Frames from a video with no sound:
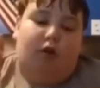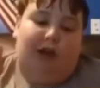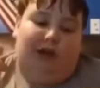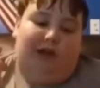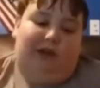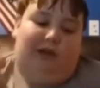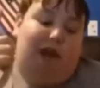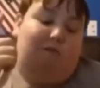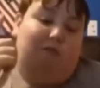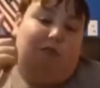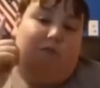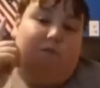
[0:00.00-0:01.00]
Okay, so
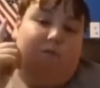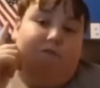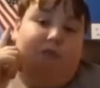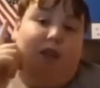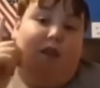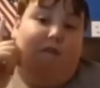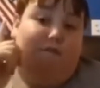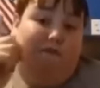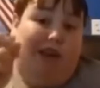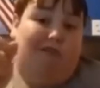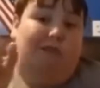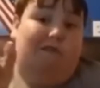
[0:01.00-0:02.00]
that was
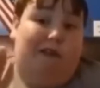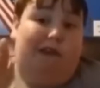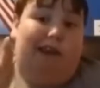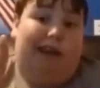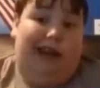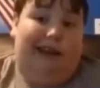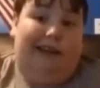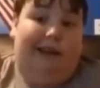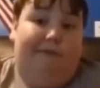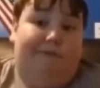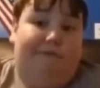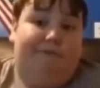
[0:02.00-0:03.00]
very, very
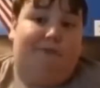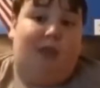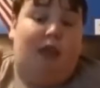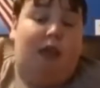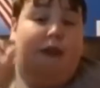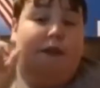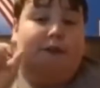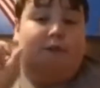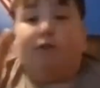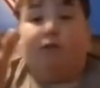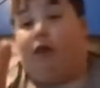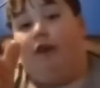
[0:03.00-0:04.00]
tasty.
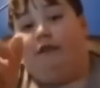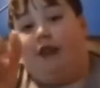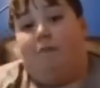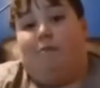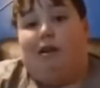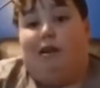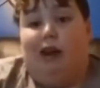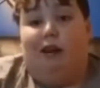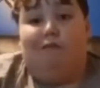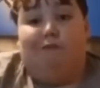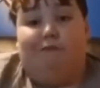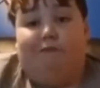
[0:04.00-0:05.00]
Because I
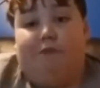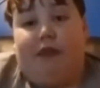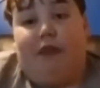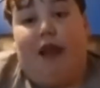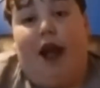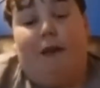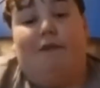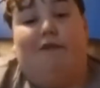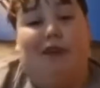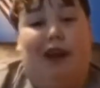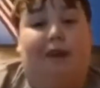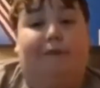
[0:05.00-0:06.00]
myself, I'm
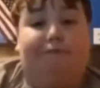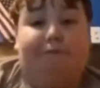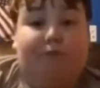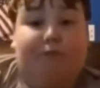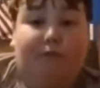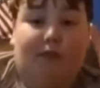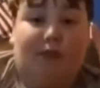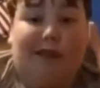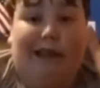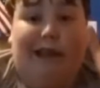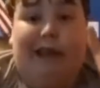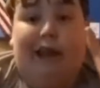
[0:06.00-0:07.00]
a fan
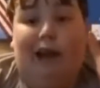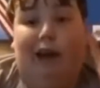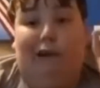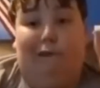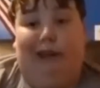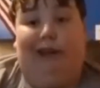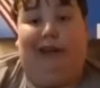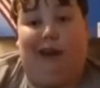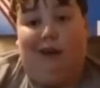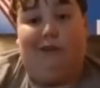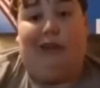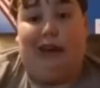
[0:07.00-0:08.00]
of
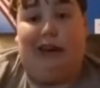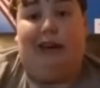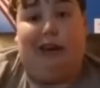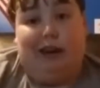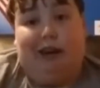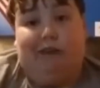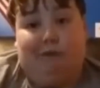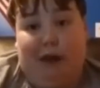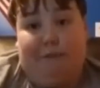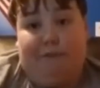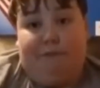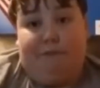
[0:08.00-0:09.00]
McDonald's chicken nuggets,
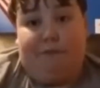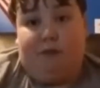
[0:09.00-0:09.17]
right?